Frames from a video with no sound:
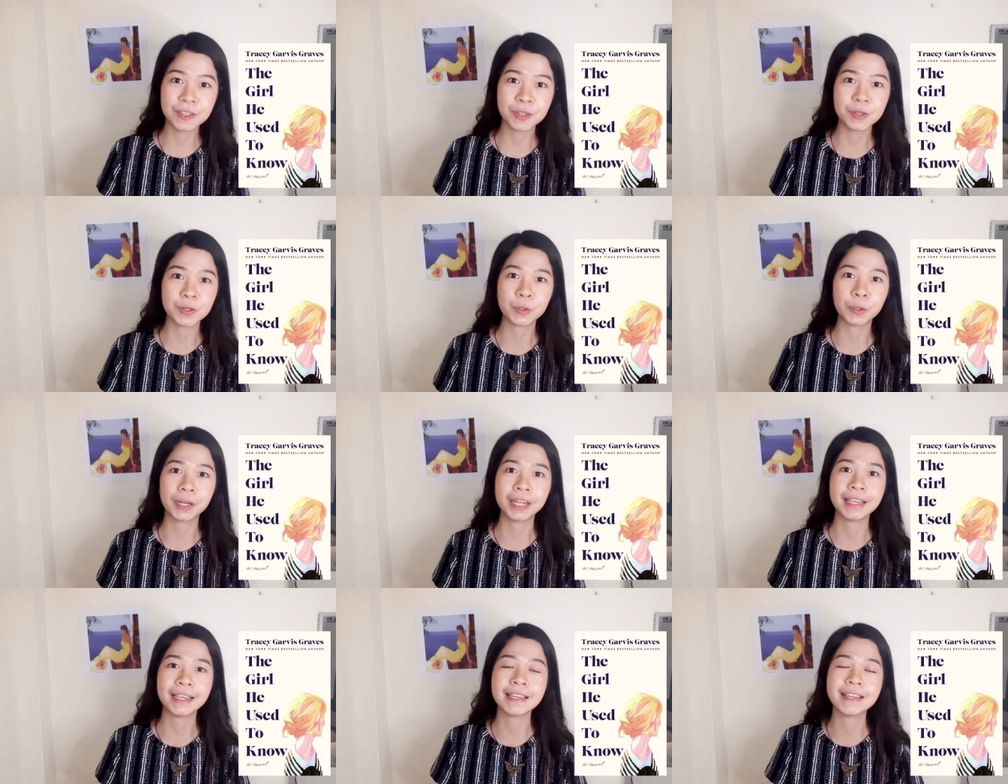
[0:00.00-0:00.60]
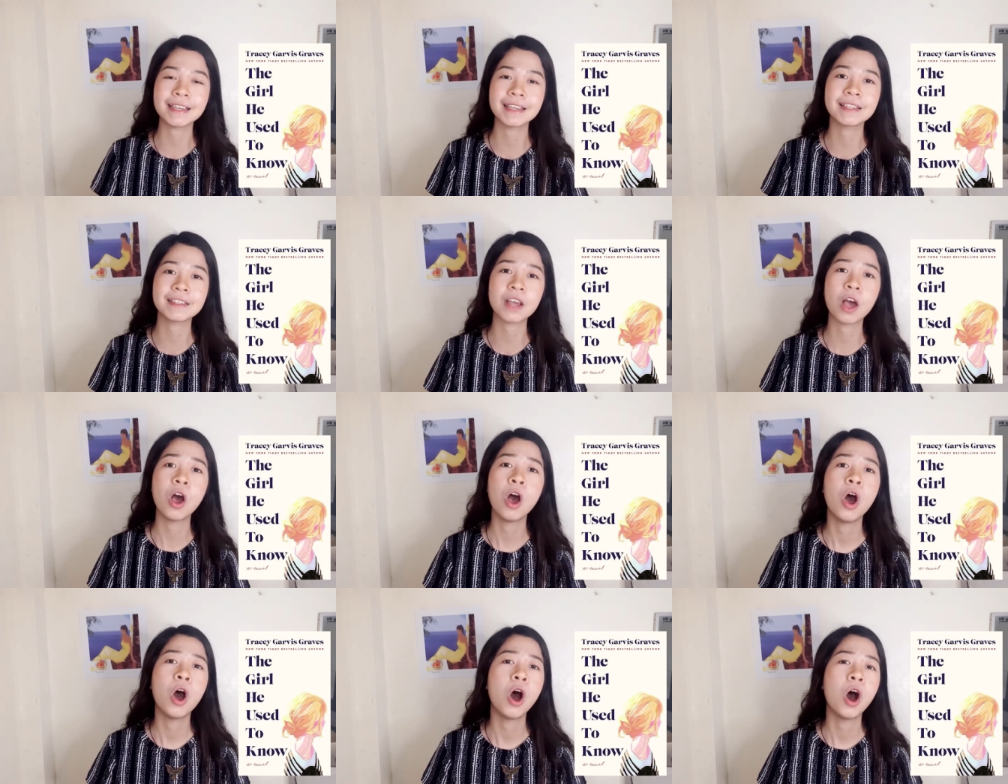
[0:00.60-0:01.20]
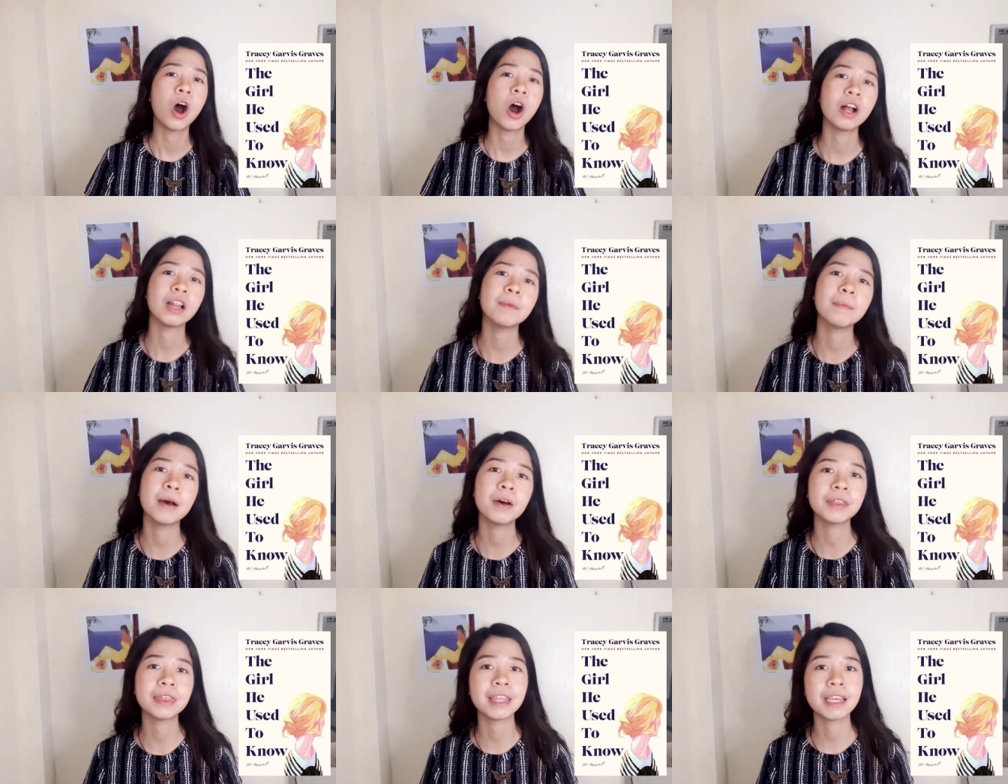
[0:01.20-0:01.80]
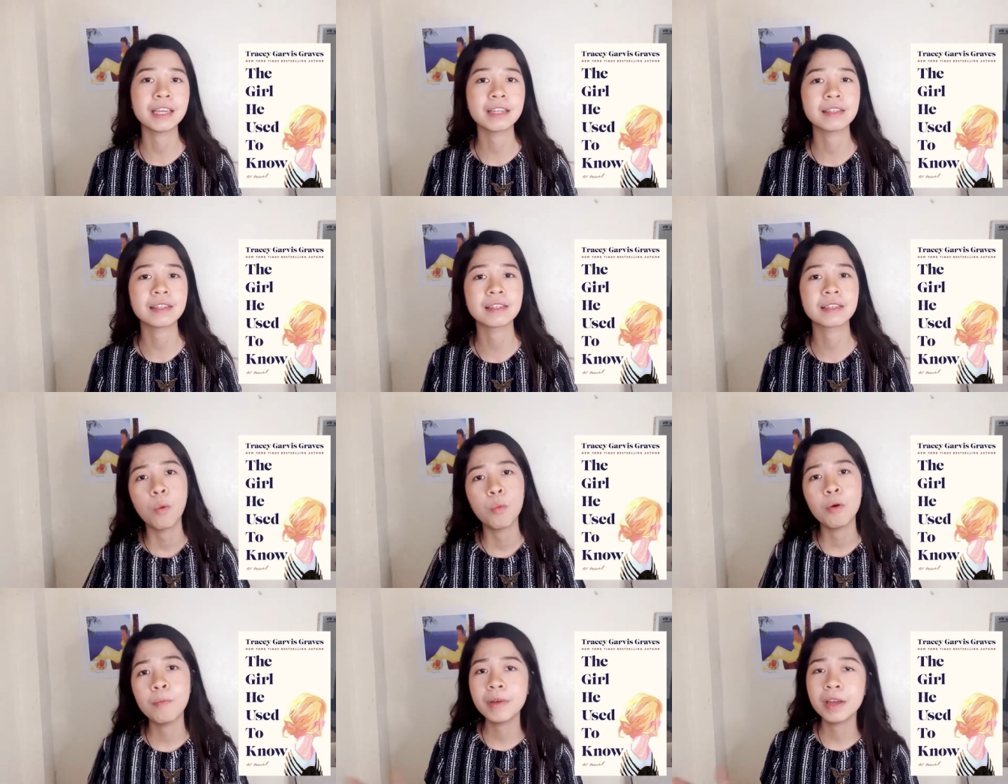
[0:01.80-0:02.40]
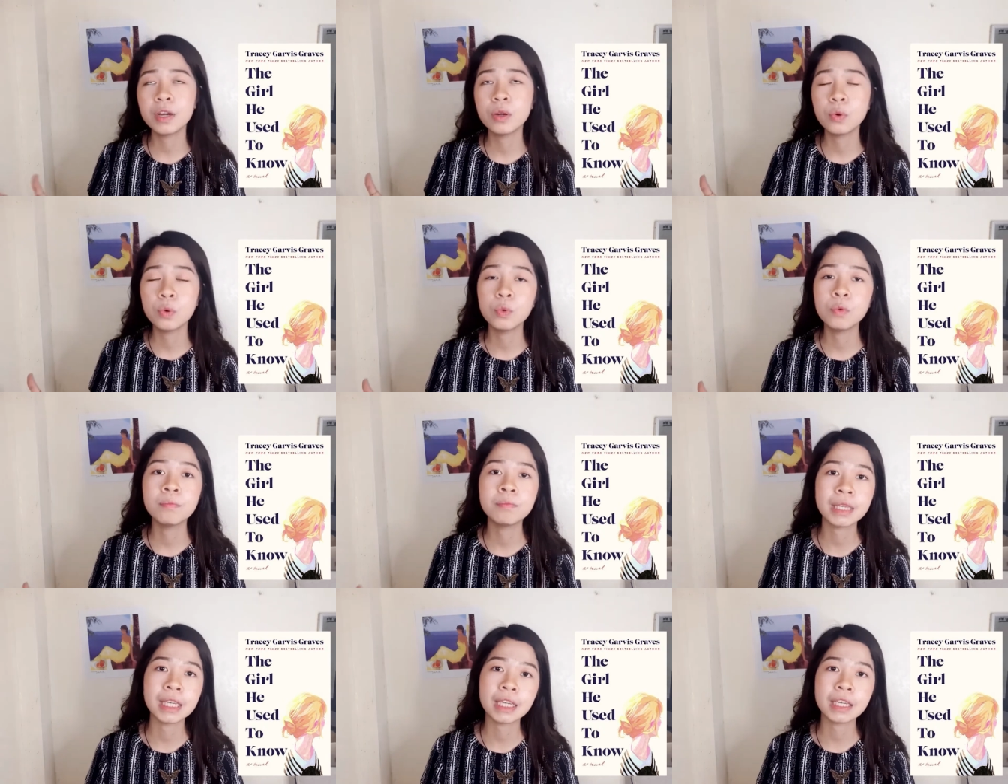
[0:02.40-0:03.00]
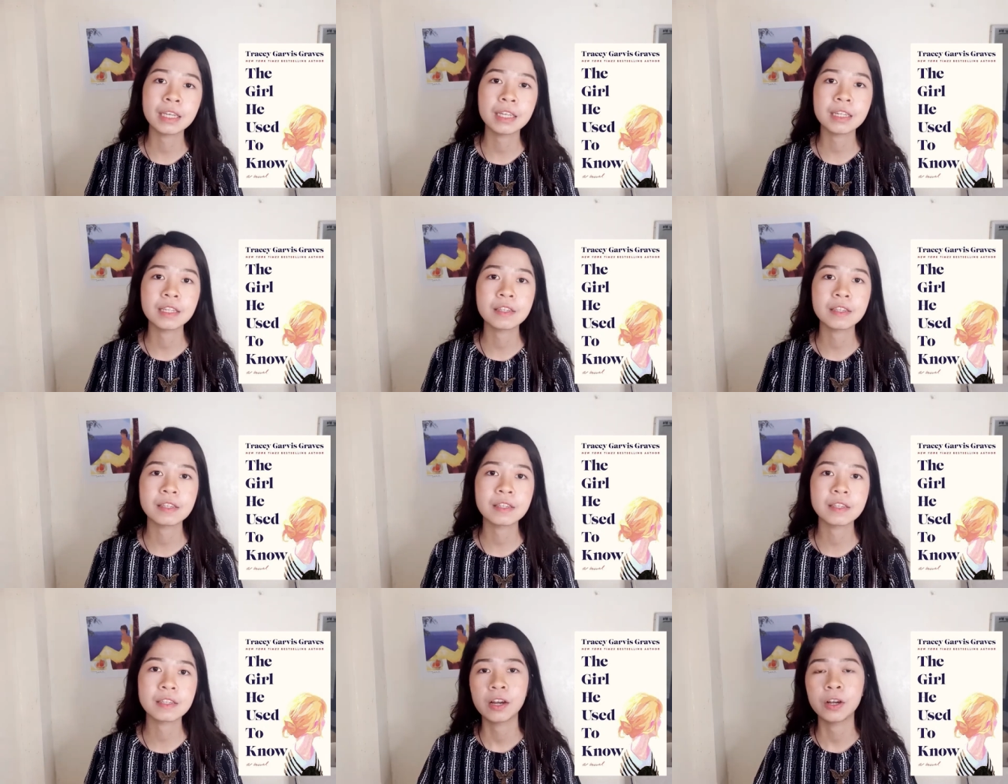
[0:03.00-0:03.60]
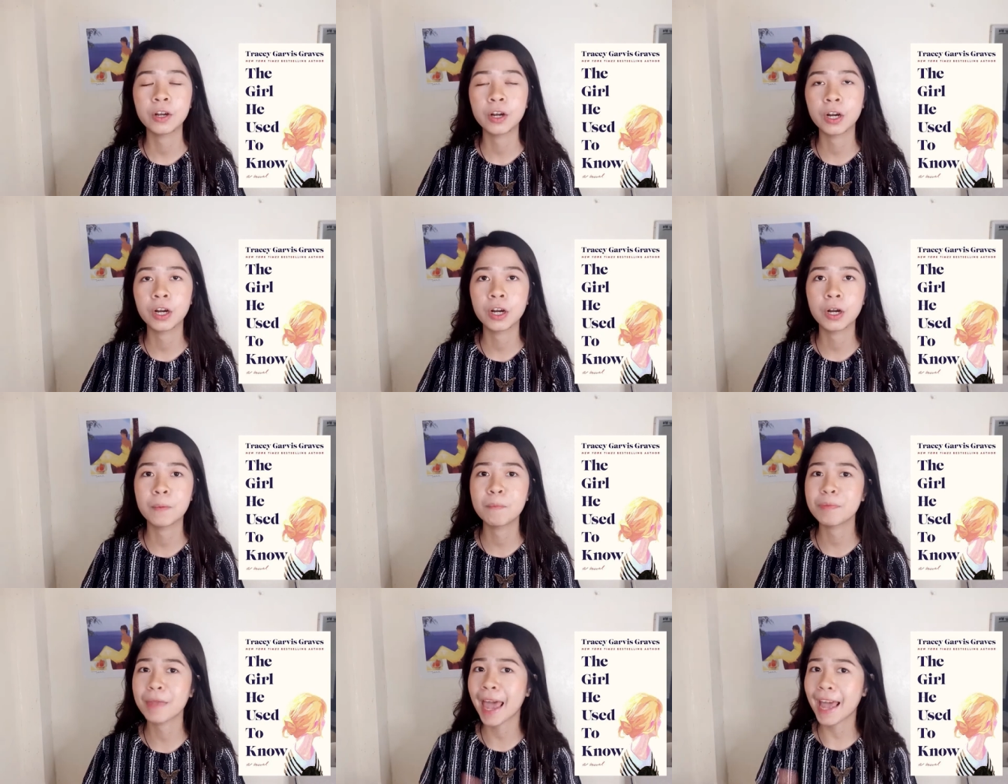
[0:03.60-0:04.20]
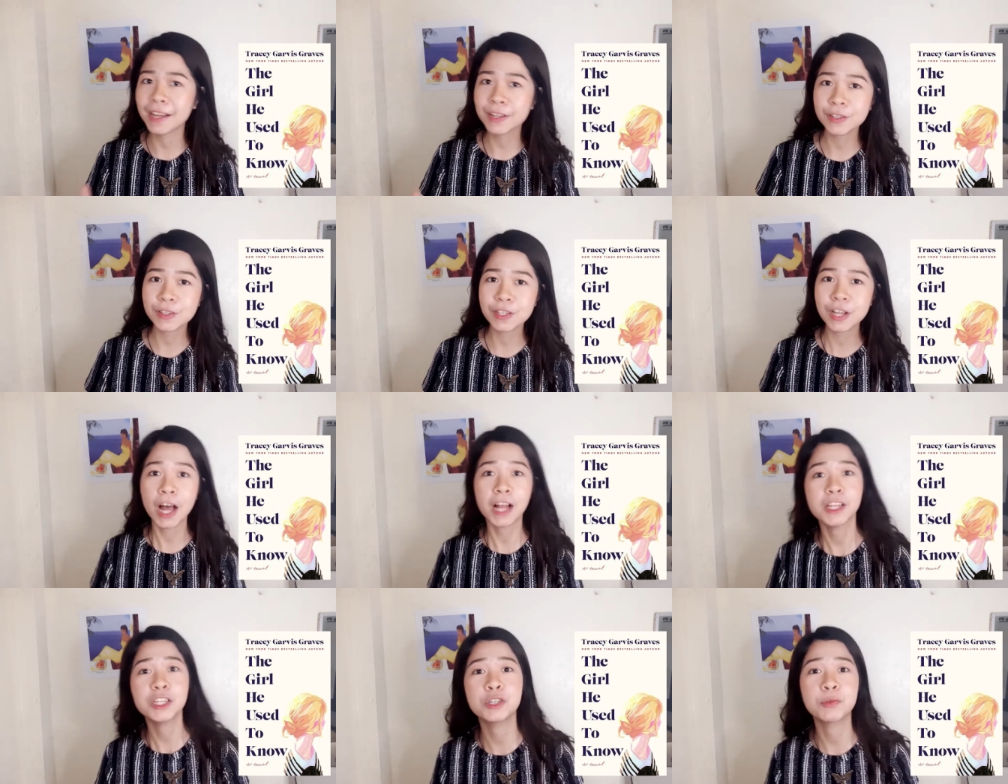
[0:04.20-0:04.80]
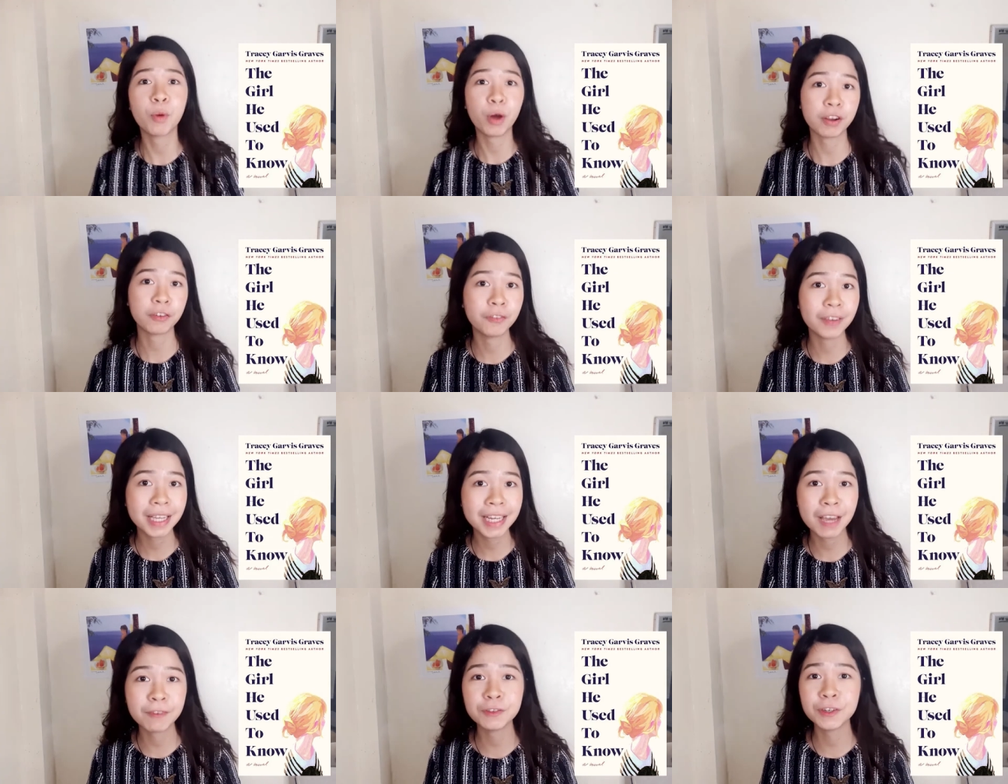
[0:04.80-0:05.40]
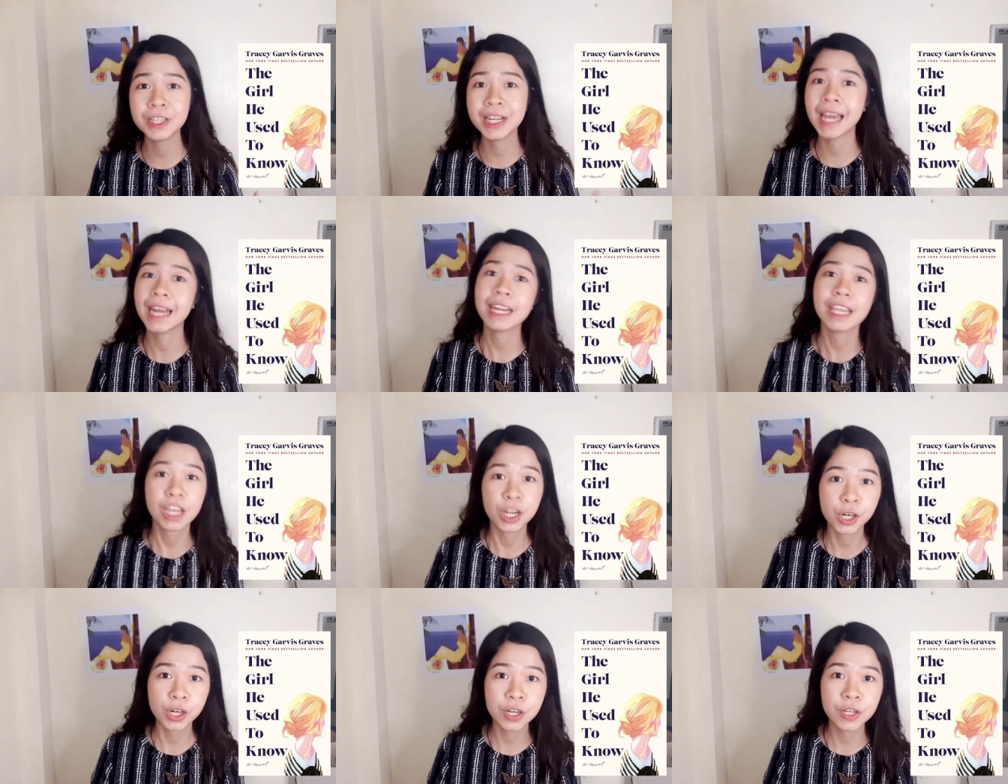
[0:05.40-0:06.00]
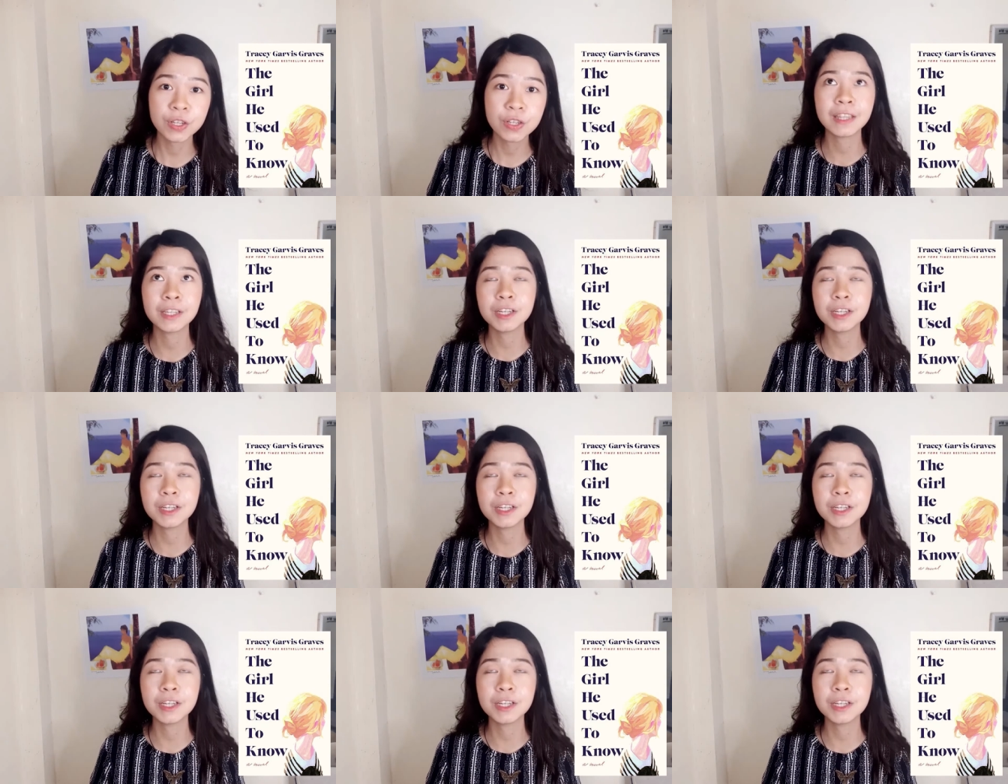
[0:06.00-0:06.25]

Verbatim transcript: The story is all about this woman who meets her ex-college boyfriend after ten years.